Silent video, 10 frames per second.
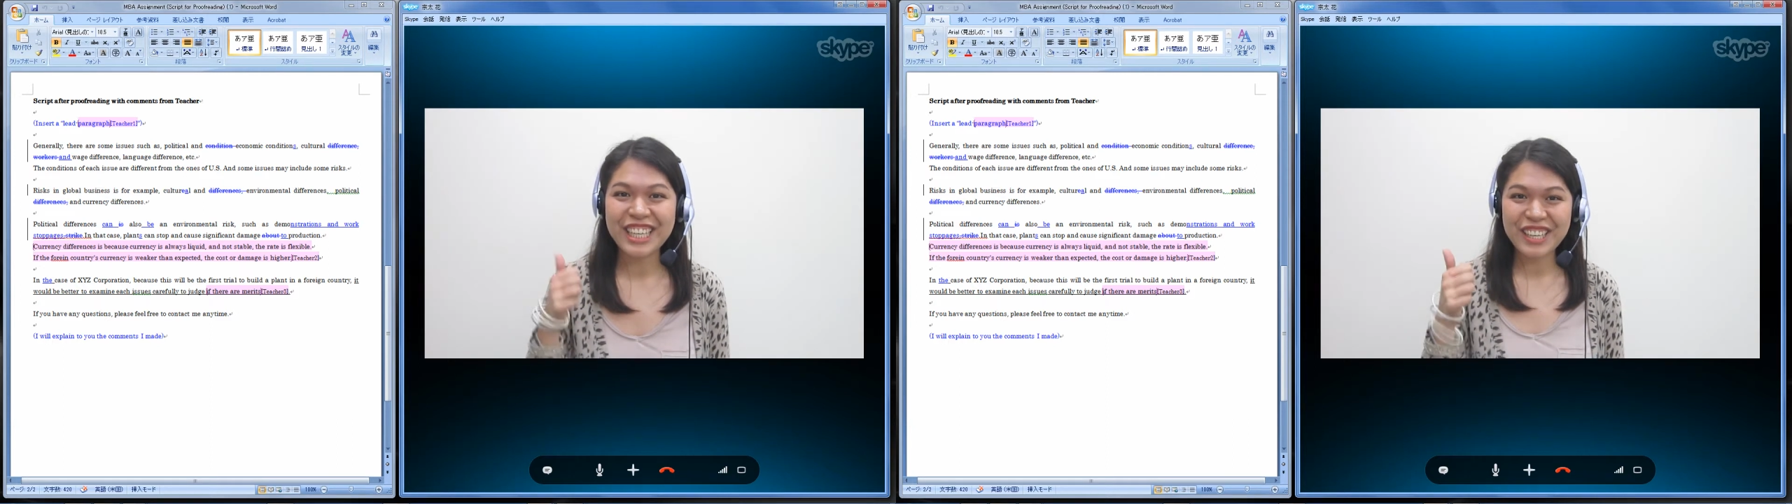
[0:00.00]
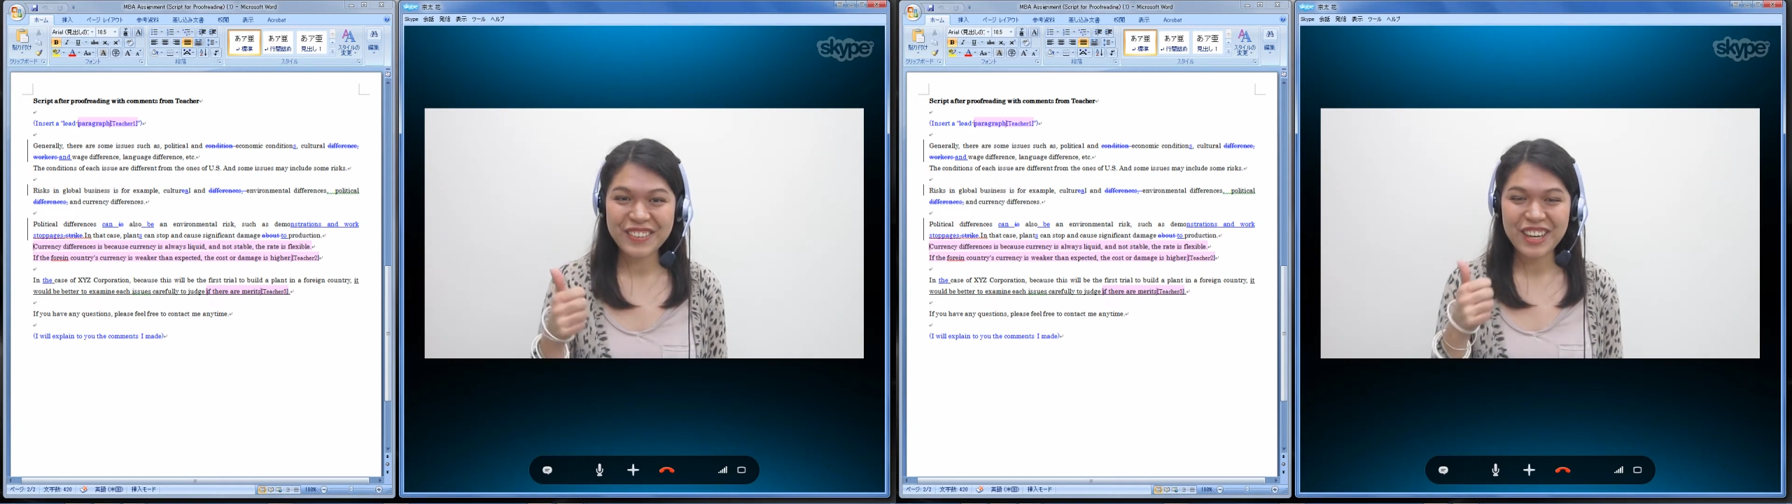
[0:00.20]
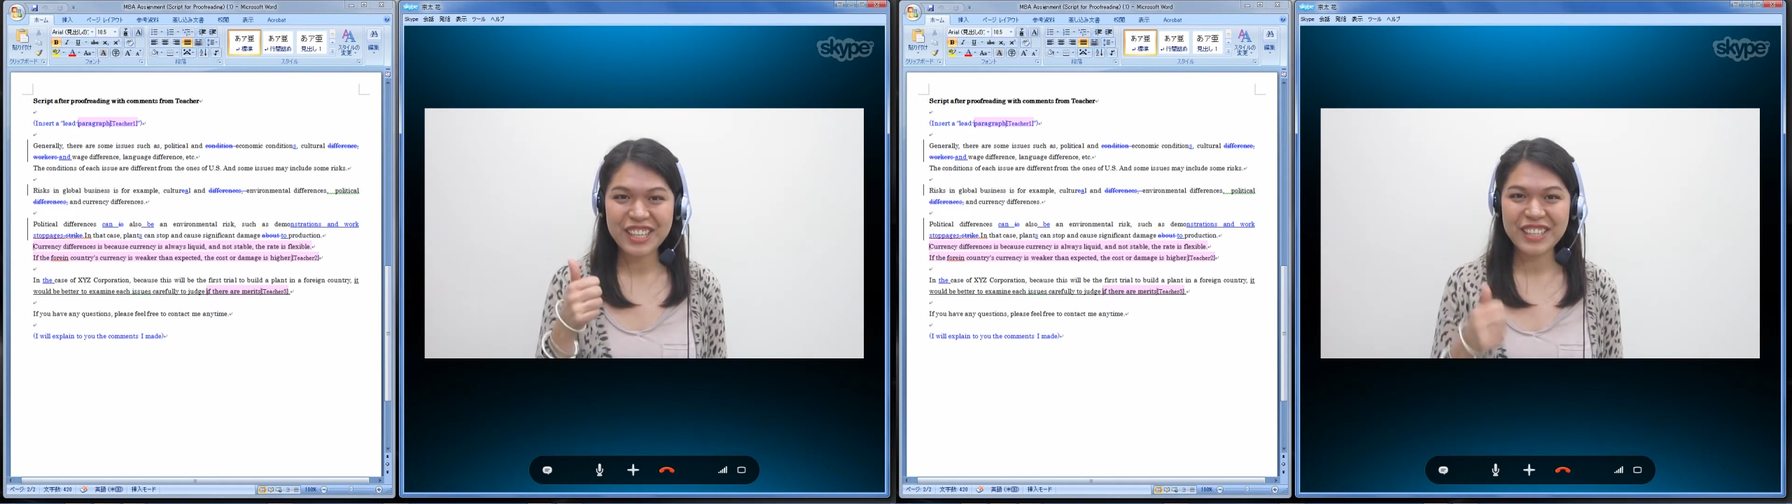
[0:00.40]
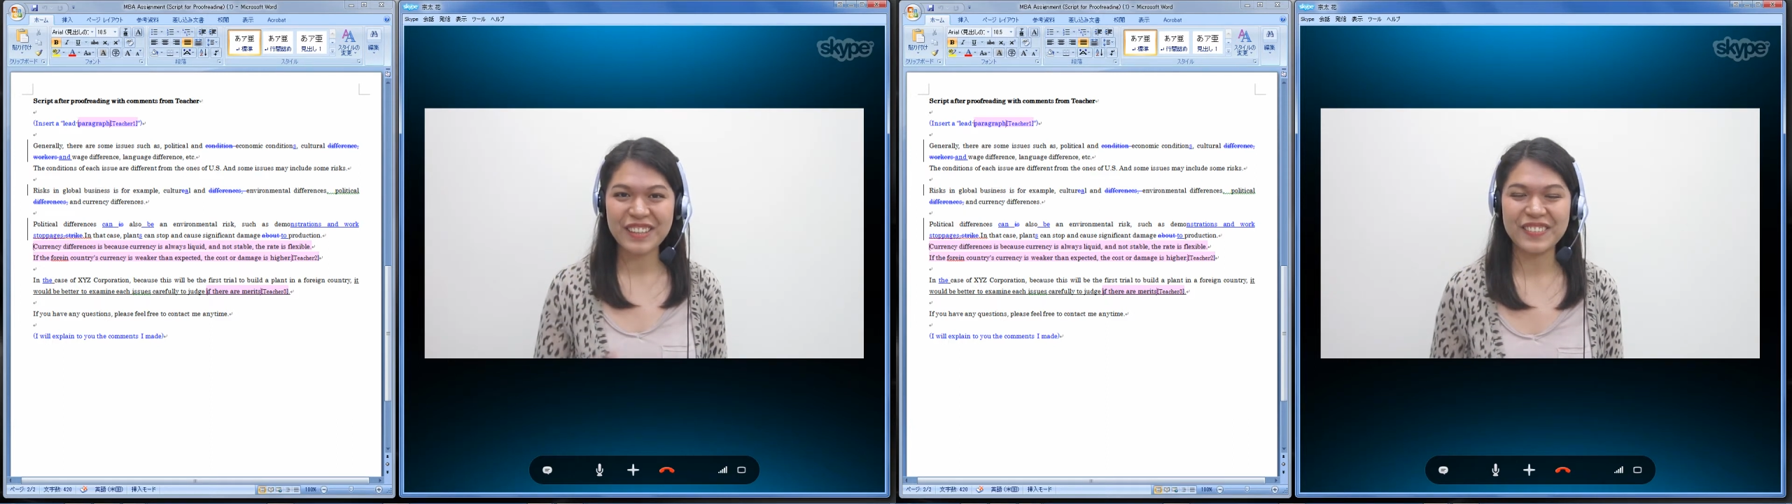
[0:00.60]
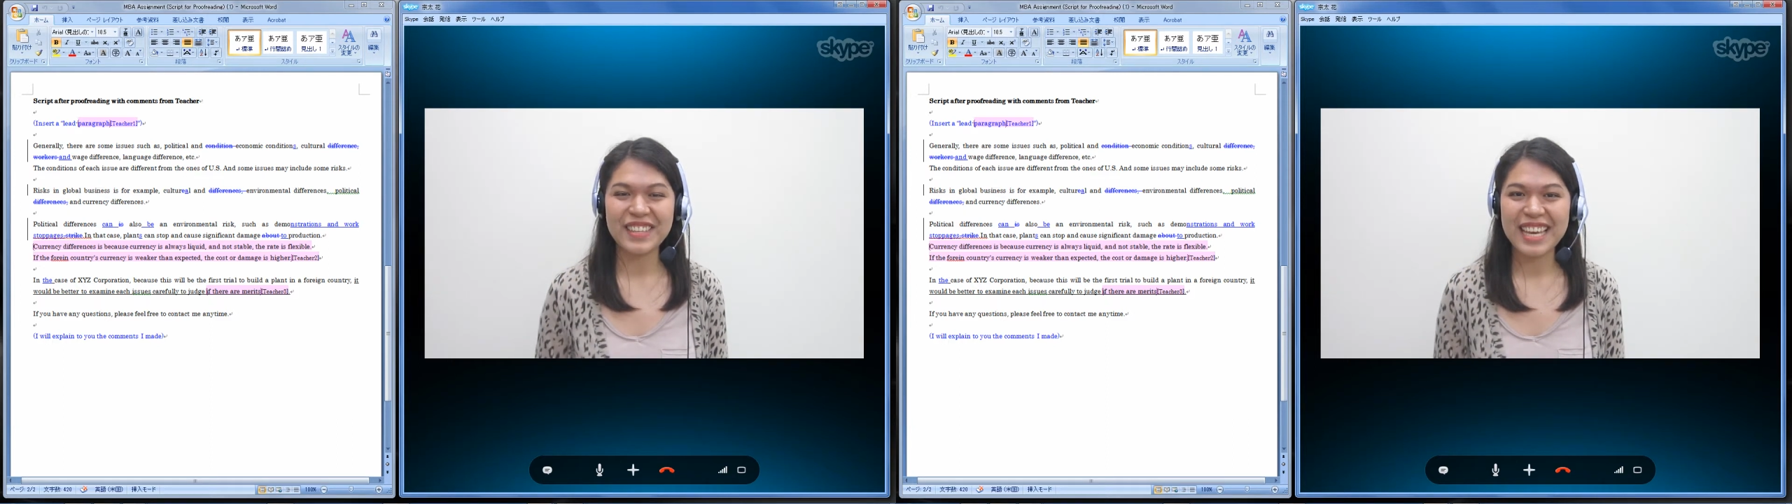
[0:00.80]
You're
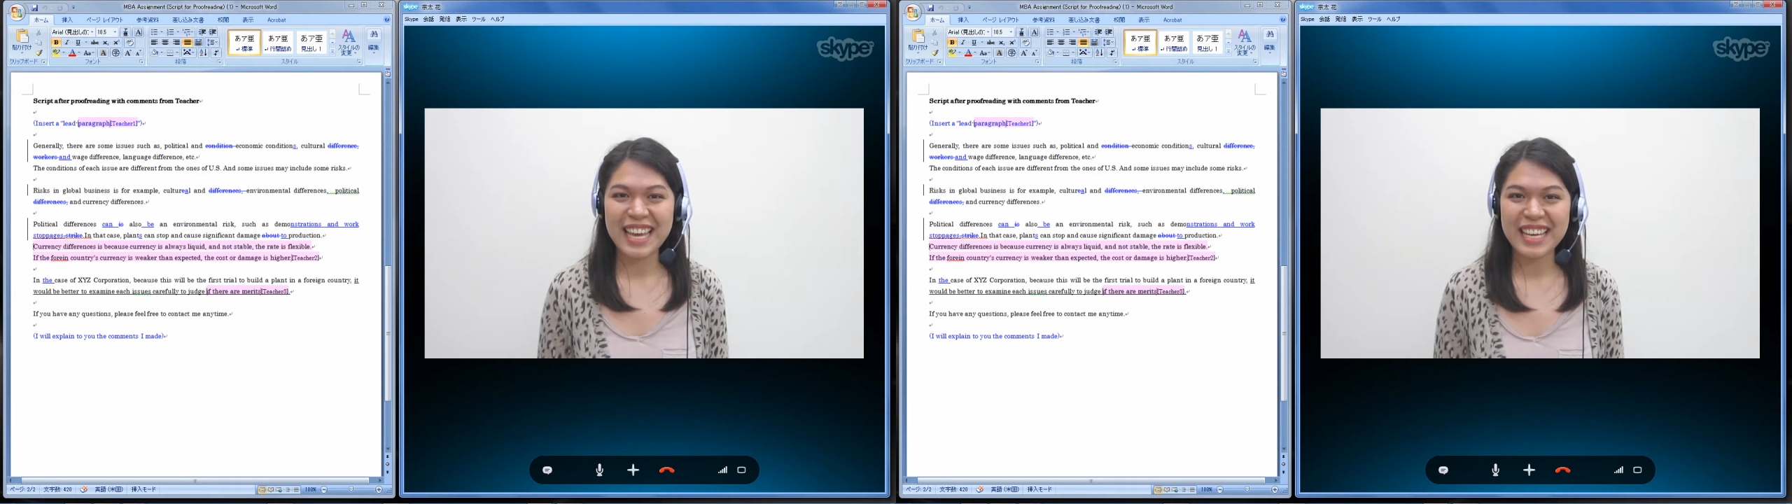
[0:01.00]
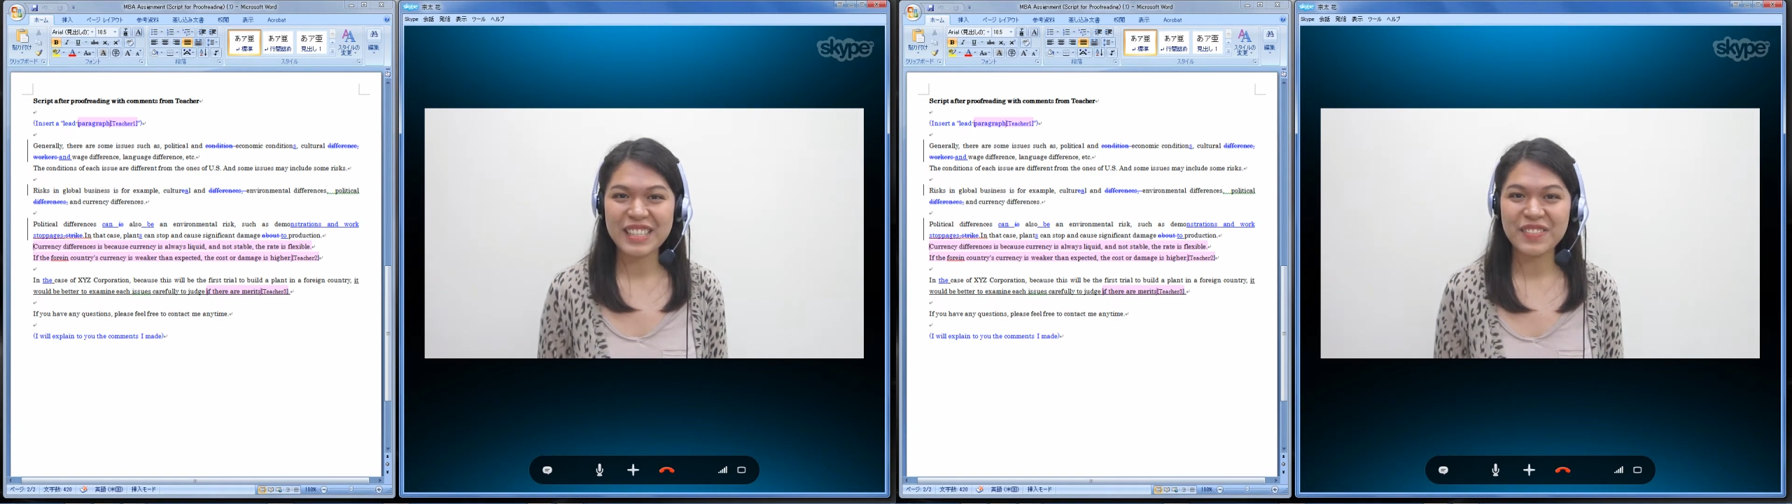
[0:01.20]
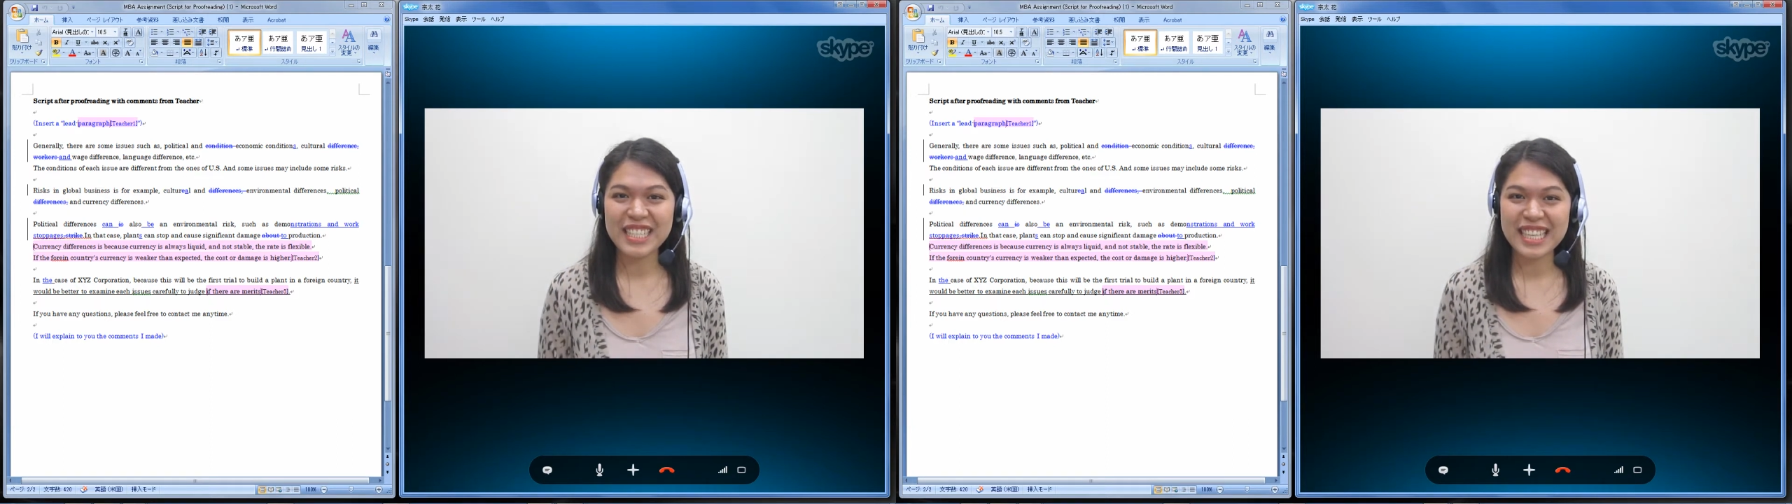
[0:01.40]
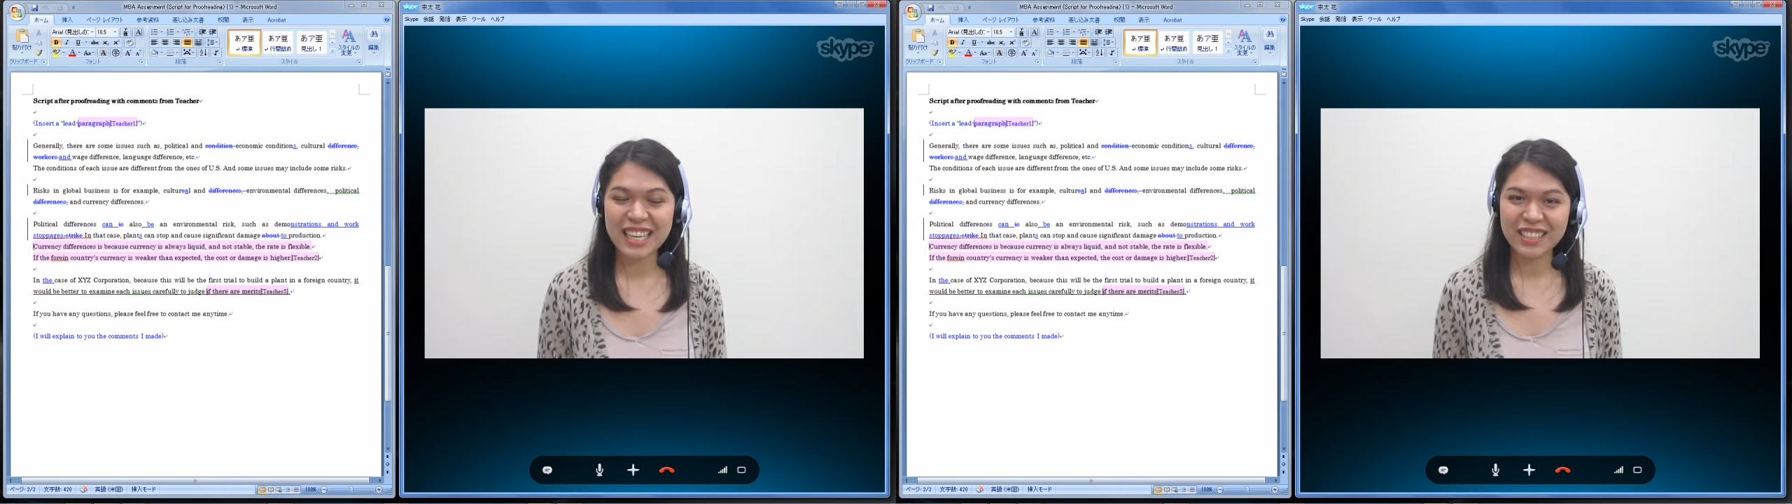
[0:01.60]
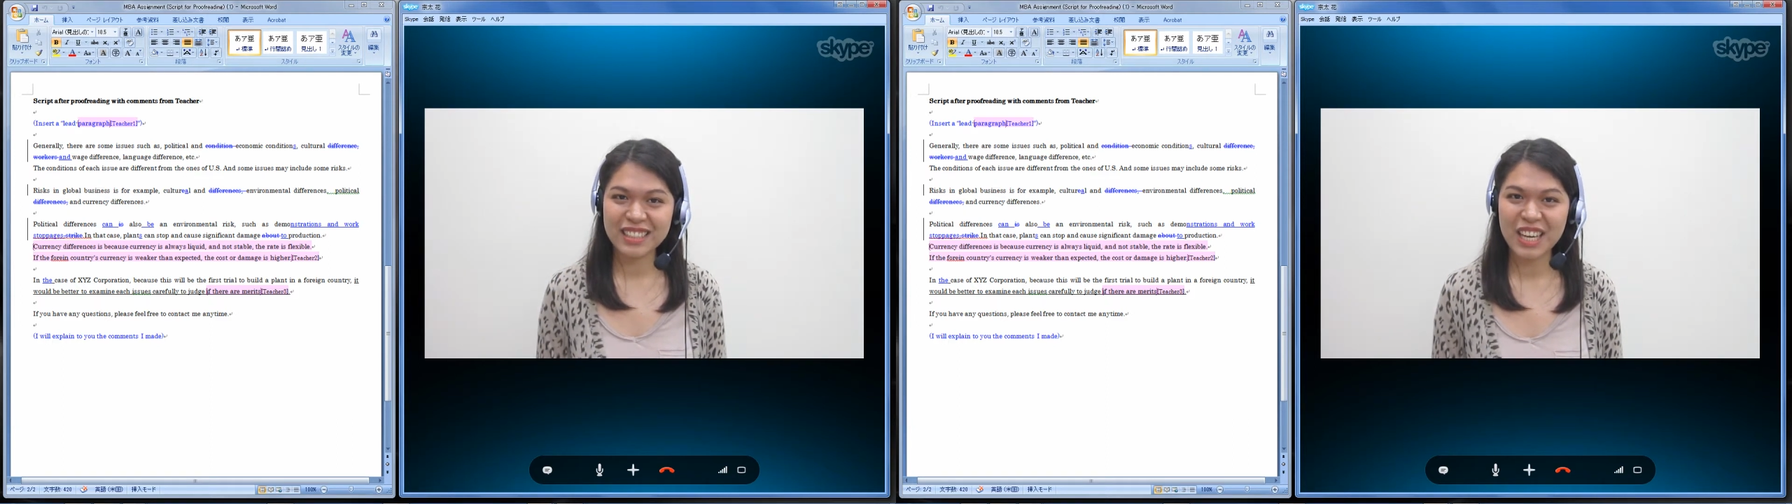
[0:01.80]
welcome. And my
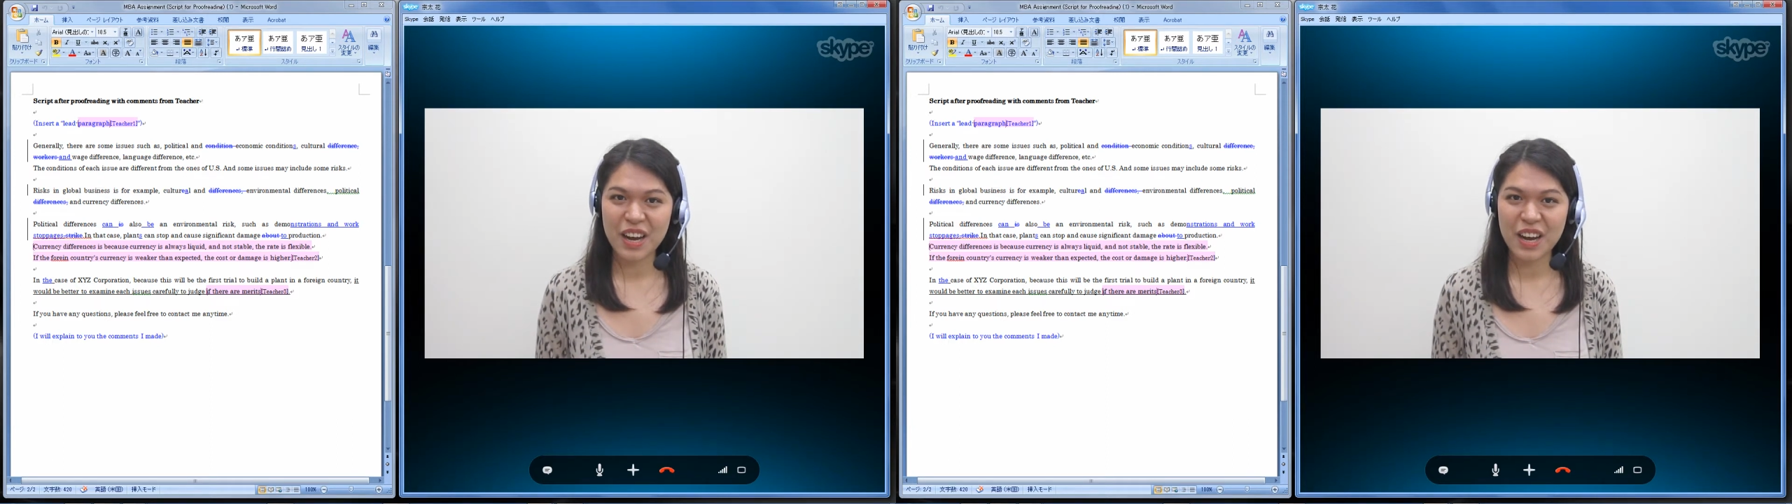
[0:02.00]
second